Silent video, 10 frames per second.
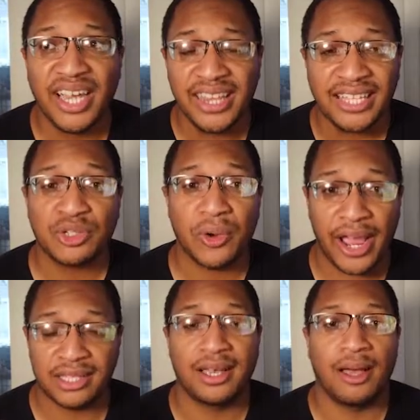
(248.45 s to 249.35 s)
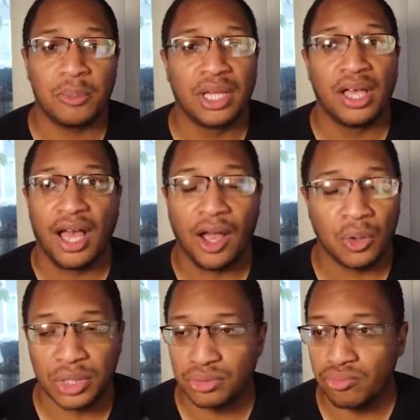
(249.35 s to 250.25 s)
And that's cranked up. I
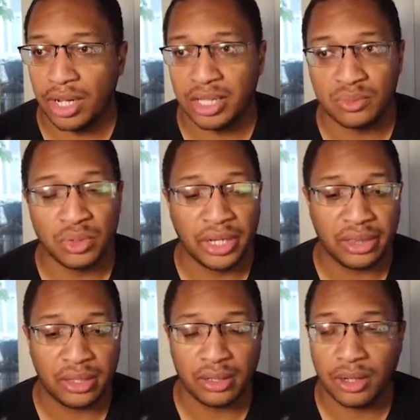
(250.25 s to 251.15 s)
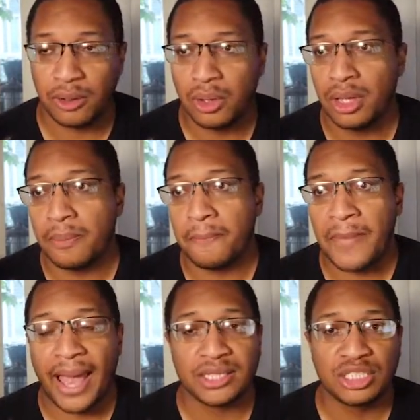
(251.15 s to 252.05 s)
always run with, you know,
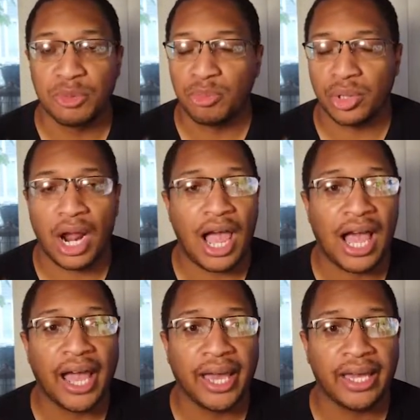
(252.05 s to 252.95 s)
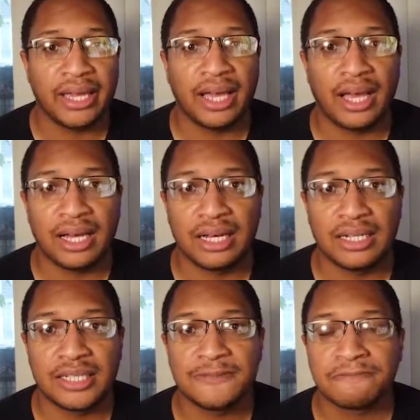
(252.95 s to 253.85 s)
maximum or high
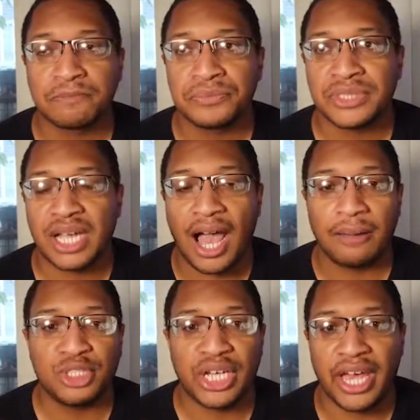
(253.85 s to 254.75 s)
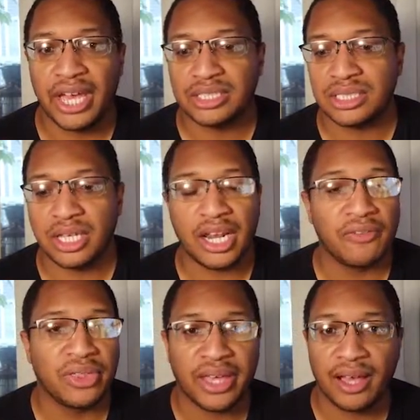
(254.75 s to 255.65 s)
objects and
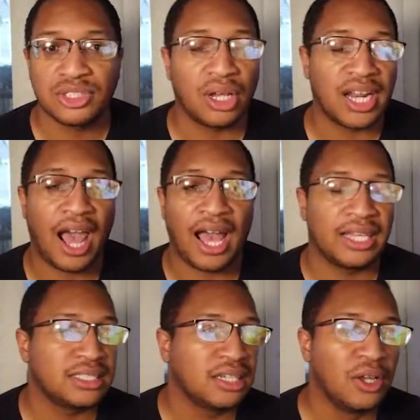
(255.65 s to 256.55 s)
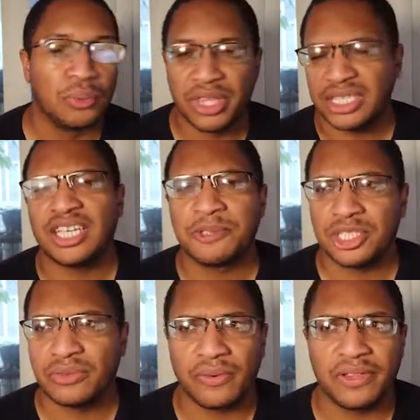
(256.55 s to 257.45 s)
everything else on highs, with the
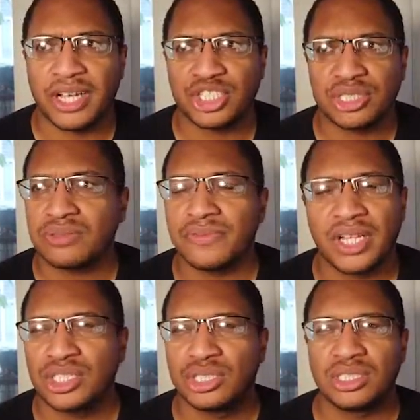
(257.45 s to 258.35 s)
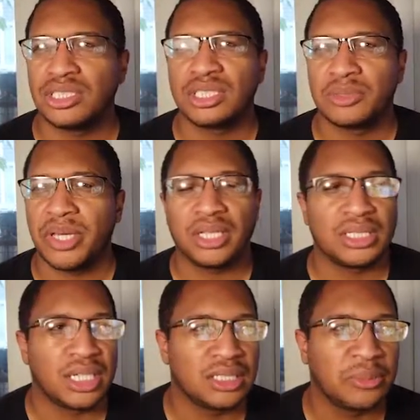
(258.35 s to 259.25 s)
exception of reflections. Reflections just doesn't make any
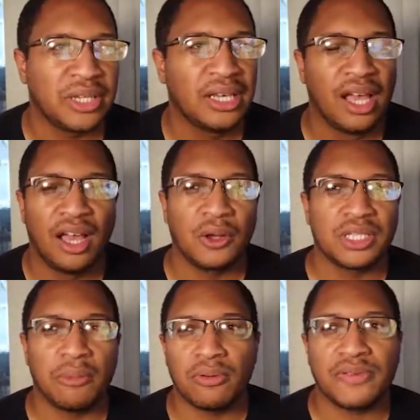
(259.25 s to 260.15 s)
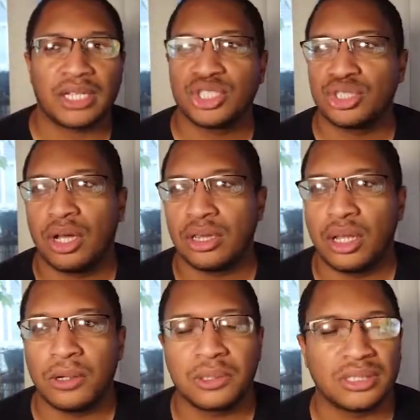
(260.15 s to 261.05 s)
sense to me. I always keep reflections on
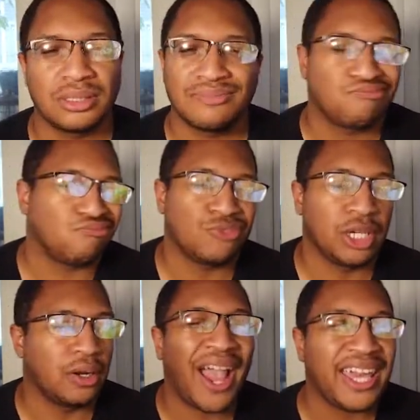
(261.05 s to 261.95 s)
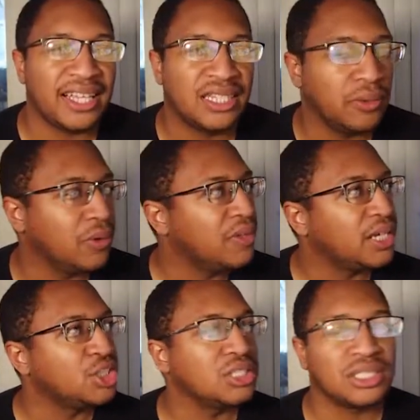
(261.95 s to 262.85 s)
low because, you know, I can't see the
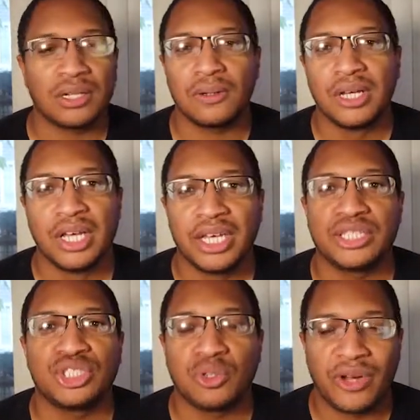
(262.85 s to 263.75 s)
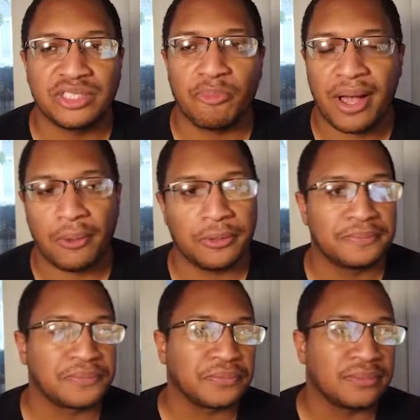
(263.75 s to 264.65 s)
reflections, so it's just a waste of power.
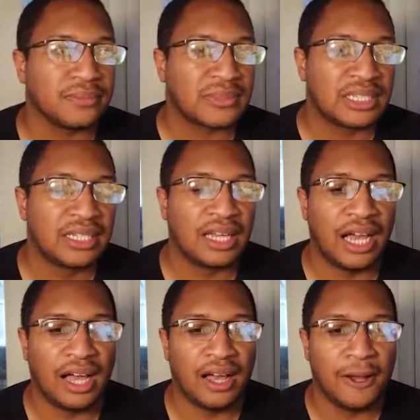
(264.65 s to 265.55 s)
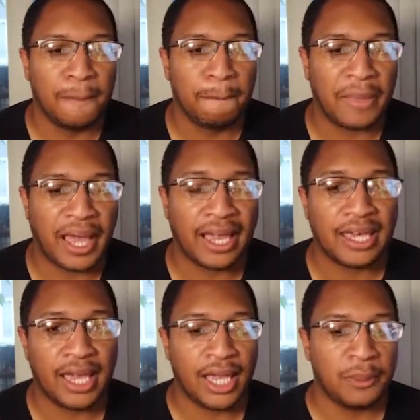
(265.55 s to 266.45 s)
I
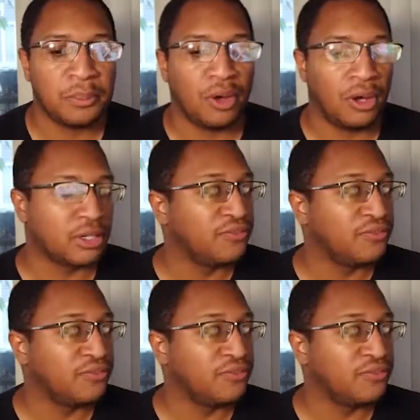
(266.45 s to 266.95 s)
game on a